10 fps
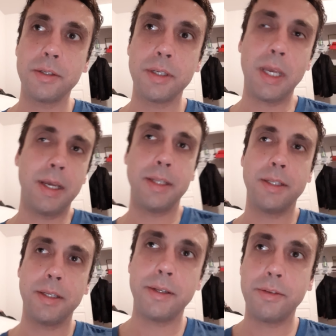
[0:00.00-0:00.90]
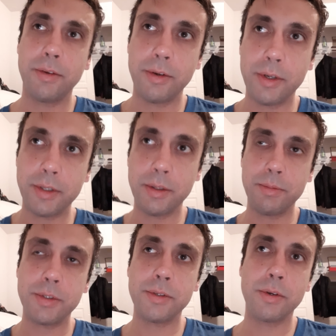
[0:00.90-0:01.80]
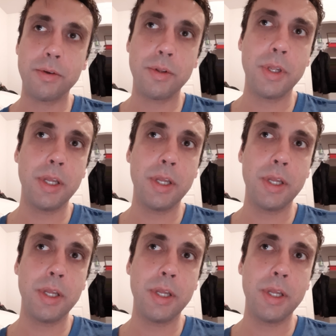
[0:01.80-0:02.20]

Yeah, he didn't turn at the circle.